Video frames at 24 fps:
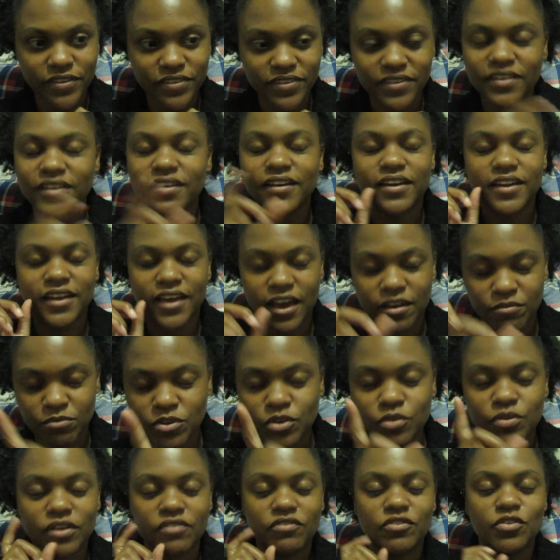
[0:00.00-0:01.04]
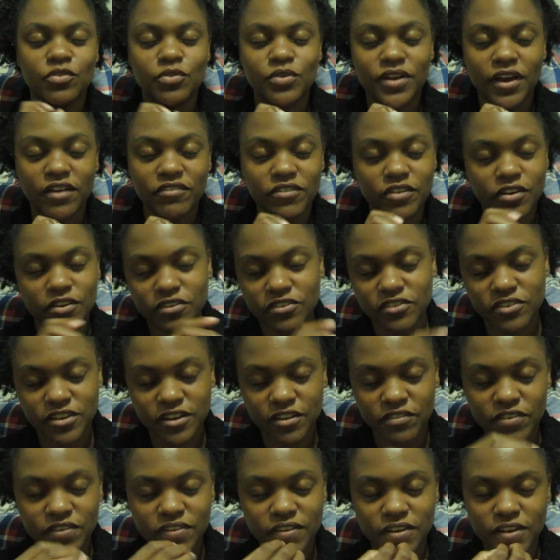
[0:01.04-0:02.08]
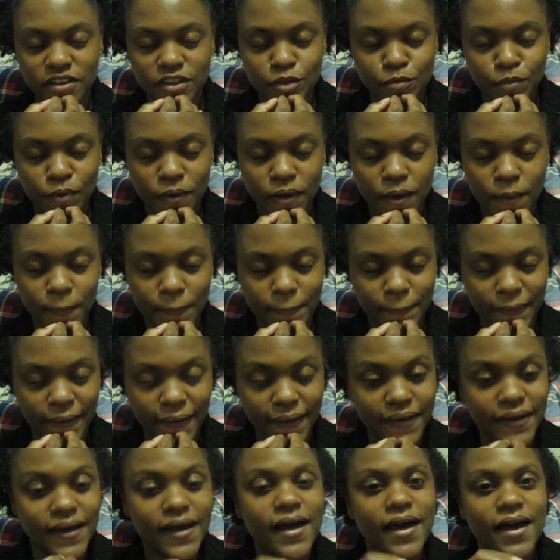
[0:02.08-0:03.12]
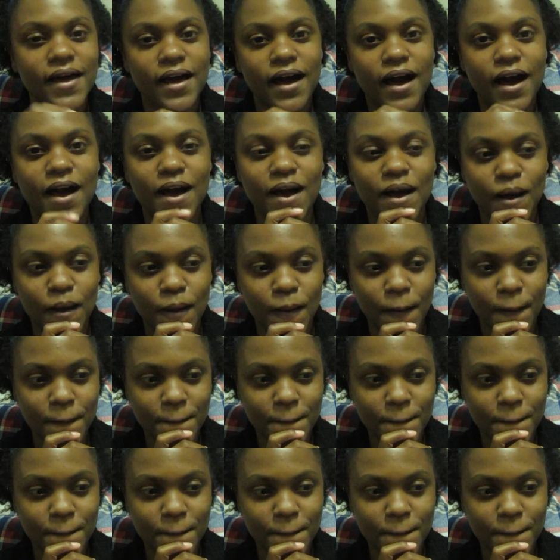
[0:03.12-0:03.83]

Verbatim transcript: paying my own rent, I had been doing that for two and a half years. She never said anything about coming back.